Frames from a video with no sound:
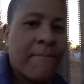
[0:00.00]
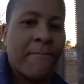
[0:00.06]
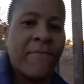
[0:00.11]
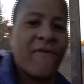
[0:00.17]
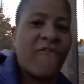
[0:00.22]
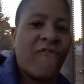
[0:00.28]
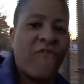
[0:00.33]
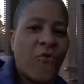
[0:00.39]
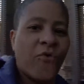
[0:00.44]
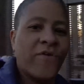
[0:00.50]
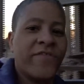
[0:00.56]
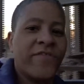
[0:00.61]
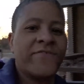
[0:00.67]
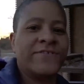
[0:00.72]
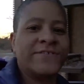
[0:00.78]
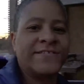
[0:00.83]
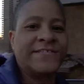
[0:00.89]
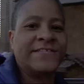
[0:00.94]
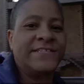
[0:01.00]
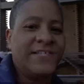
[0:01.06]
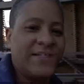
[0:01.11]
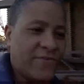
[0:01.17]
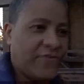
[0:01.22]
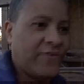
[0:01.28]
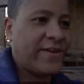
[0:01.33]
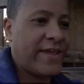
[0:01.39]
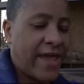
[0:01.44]
Before there was a
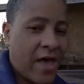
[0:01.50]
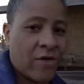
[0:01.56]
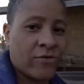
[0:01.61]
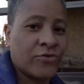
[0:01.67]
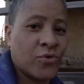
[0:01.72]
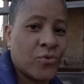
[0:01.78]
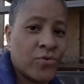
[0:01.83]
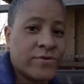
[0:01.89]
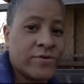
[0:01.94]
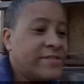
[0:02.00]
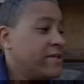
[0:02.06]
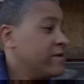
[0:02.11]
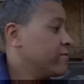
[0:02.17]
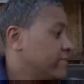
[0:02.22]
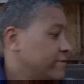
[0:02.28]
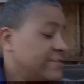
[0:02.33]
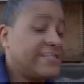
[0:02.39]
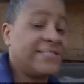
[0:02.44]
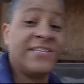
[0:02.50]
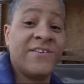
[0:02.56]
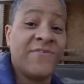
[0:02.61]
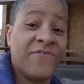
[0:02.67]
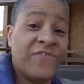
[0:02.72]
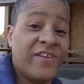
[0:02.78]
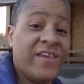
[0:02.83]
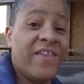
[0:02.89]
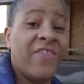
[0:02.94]
Tiffany Outdoors, there was
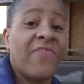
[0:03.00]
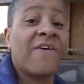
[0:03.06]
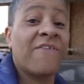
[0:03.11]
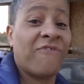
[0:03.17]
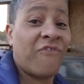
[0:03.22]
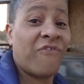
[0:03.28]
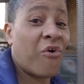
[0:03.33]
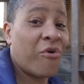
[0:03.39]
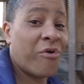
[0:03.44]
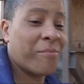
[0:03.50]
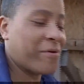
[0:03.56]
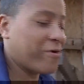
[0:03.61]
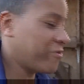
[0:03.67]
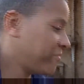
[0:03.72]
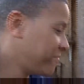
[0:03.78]
Tiffany the Farmer.